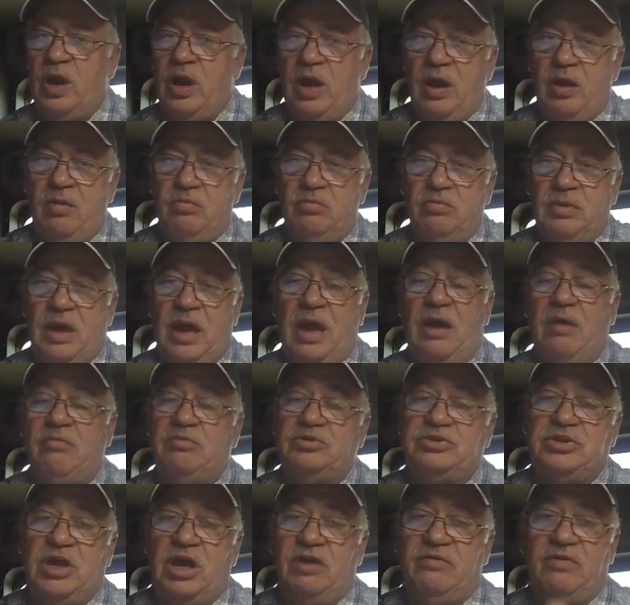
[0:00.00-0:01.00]
and
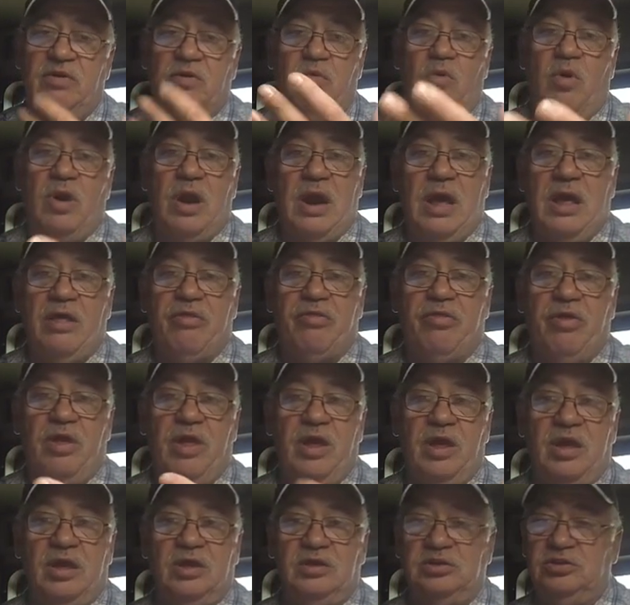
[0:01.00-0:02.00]
I'm saving what I
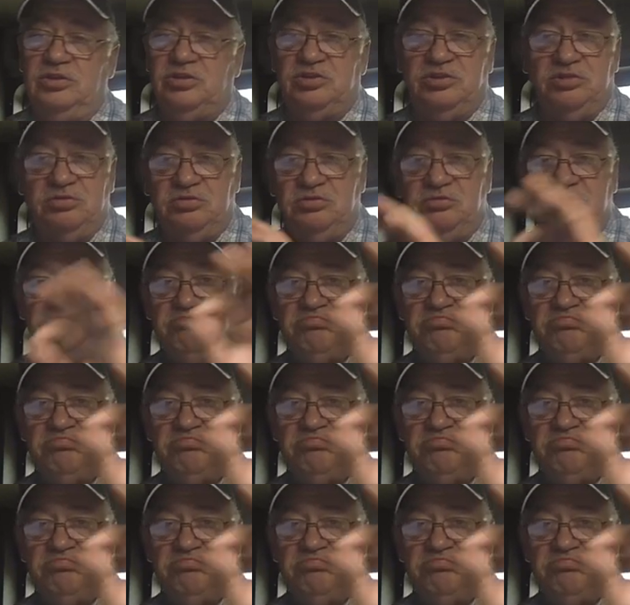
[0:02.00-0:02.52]
think is